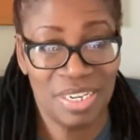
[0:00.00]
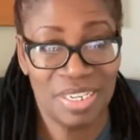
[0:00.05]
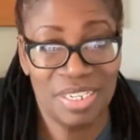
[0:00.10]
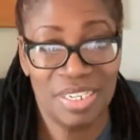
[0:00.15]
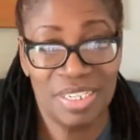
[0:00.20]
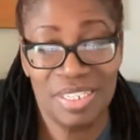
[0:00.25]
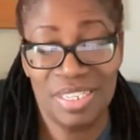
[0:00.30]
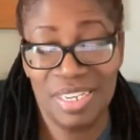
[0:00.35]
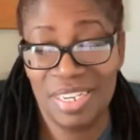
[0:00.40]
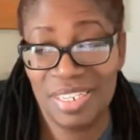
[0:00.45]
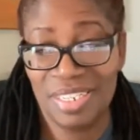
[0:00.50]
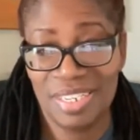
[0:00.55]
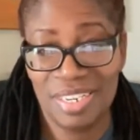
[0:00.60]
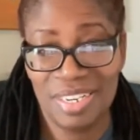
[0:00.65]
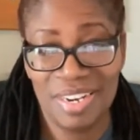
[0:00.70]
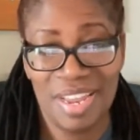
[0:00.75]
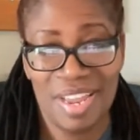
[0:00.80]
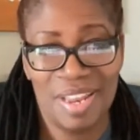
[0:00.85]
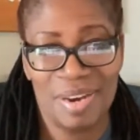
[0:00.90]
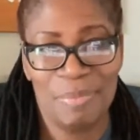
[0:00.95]
could attest
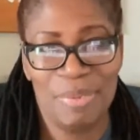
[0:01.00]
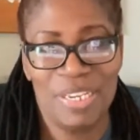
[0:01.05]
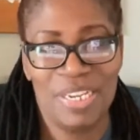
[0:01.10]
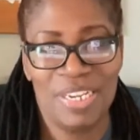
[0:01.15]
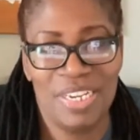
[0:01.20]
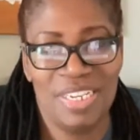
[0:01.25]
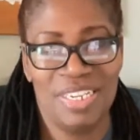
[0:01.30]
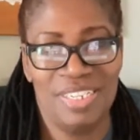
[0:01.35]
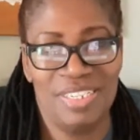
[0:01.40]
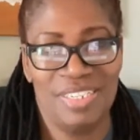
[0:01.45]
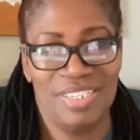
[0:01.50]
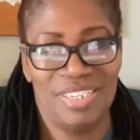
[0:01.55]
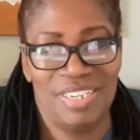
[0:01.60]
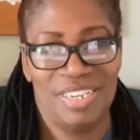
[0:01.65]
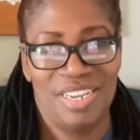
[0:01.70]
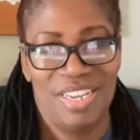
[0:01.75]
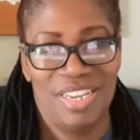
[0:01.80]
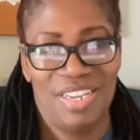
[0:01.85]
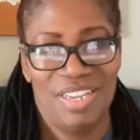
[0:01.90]
to that because